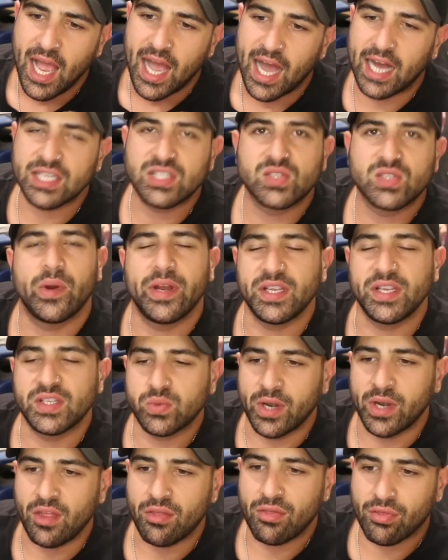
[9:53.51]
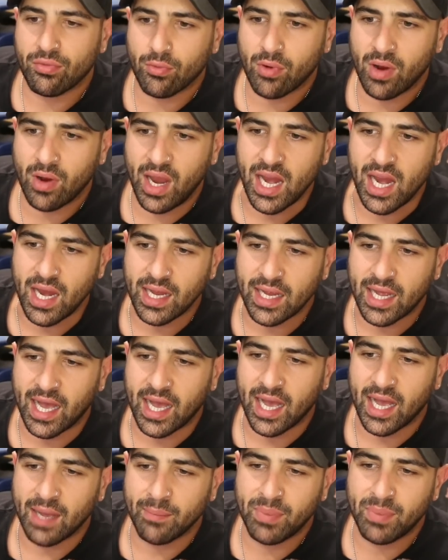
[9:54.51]
2023,
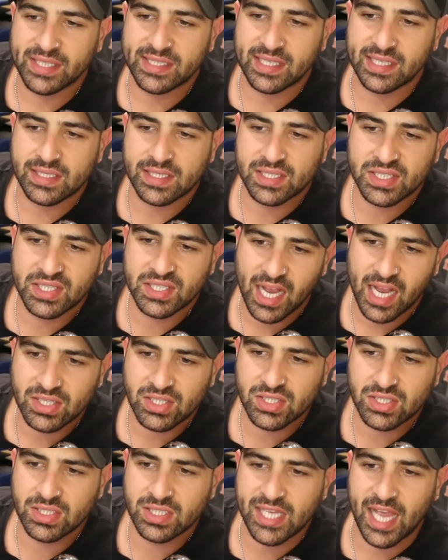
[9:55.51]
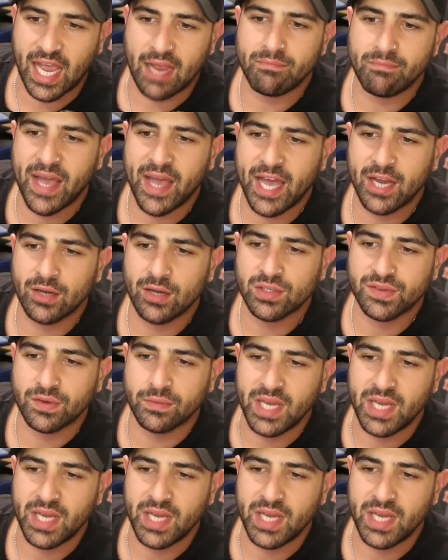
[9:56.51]
but the discussions and panels from